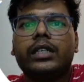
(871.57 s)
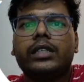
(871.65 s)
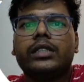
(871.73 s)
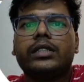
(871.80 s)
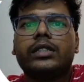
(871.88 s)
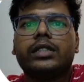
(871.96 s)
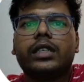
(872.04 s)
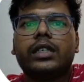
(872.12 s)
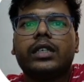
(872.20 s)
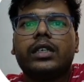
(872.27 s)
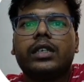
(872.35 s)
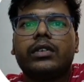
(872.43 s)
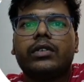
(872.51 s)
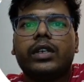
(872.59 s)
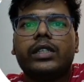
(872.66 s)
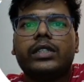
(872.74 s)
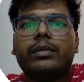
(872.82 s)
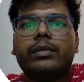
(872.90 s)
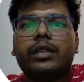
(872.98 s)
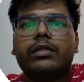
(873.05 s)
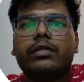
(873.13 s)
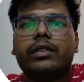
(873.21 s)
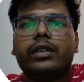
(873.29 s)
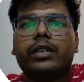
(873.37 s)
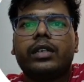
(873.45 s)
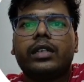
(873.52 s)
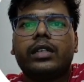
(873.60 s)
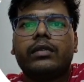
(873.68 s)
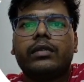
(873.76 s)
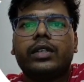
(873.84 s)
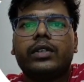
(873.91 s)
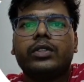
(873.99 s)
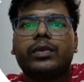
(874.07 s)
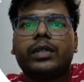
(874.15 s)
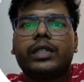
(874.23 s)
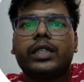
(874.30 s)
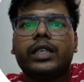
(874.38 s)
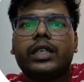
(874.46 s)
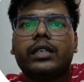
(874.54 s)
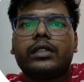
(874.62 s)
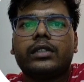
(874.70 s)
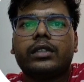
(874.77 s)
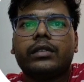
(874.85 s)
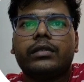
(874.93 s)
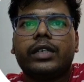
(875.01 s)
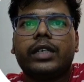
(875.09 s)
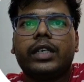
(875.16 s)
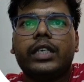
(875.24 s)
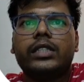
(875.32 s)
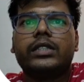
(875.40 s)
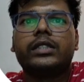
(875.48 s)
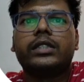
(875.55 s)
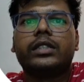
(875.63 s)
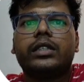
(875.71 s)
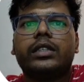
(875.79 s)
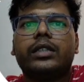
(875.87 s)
It is quite similar for all the values, but there are very less